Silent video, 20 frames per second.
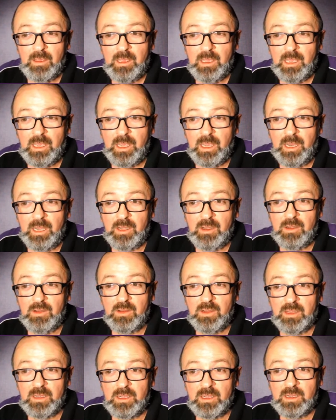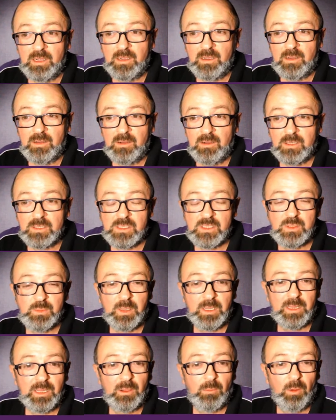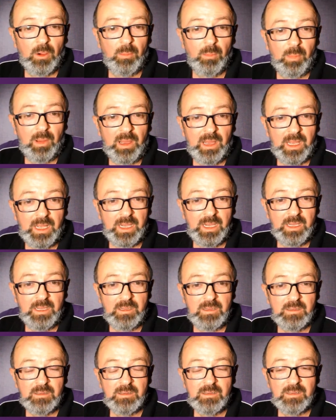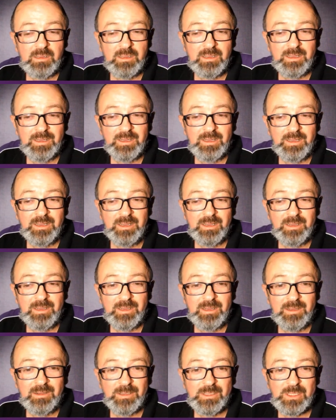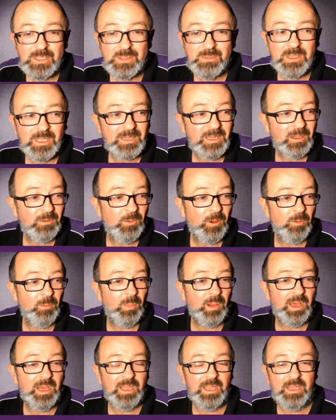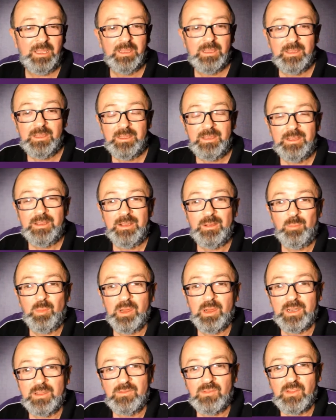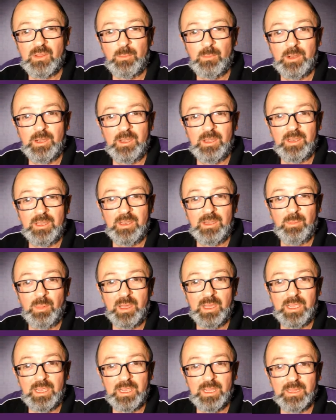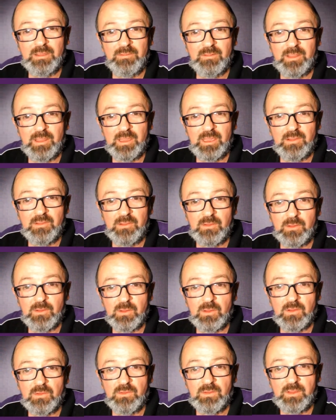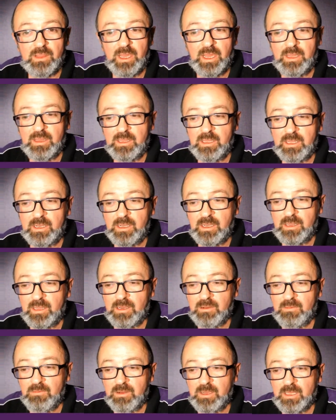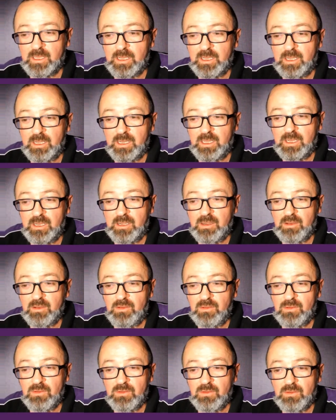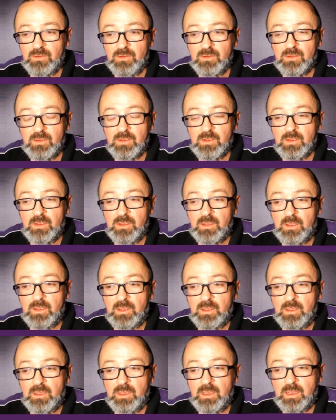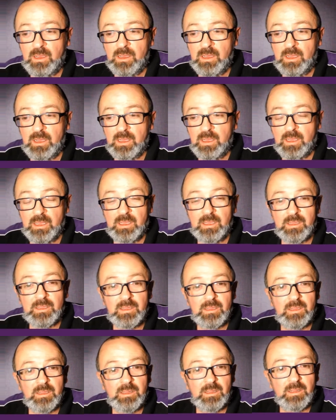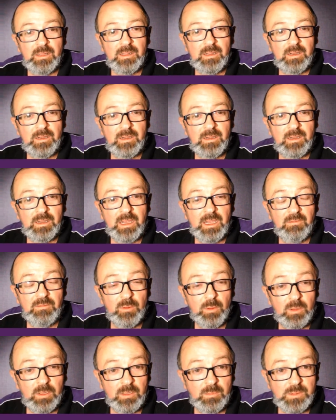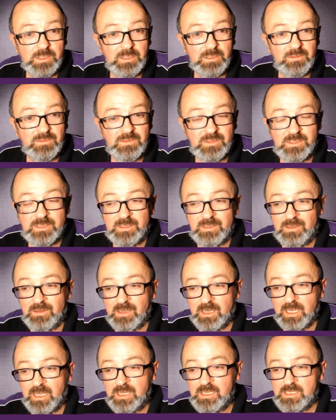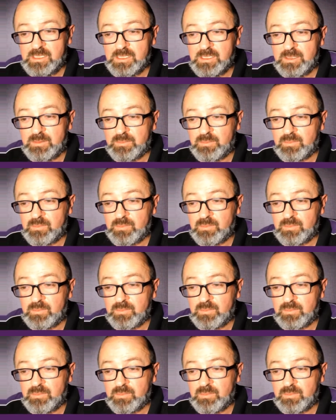And uh, I suspect they won't pay. Uh, I suspect they won't pay. But if someone did pay $11,000 for that, then they really need to uh, have a look at themselves, I guess.